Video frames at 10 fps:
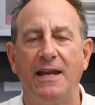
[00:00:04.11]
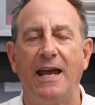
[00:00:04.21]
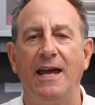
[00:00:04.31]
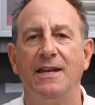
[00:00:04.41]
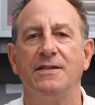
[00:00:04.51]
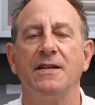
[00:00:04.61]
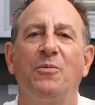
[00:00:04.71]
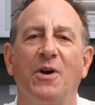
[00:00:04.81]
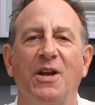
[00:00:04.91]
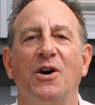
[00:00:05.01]
but
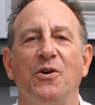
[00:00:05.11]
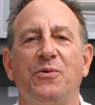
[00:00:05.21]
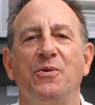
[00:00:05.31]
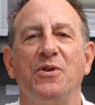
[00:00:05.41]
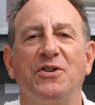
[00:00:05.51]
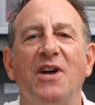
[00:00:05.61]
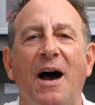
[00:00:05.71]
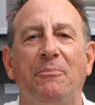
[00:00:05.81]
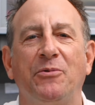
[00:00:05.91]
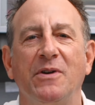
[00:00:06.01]
we're going to go through the
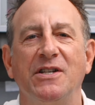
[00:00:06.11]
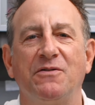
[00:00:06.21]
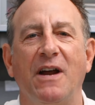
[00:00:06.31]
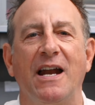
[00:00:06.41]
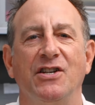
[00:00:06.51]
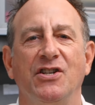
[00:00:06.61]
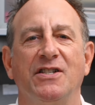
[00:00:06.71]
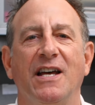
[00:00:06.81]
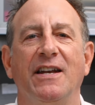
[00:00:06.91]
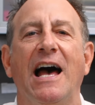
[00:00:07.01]
top 3
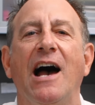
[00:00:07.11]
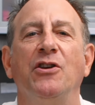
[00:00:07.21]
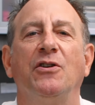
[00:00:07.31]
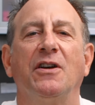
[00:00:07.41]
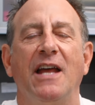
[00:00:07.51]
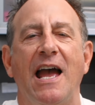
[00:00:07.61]
strategies on how you can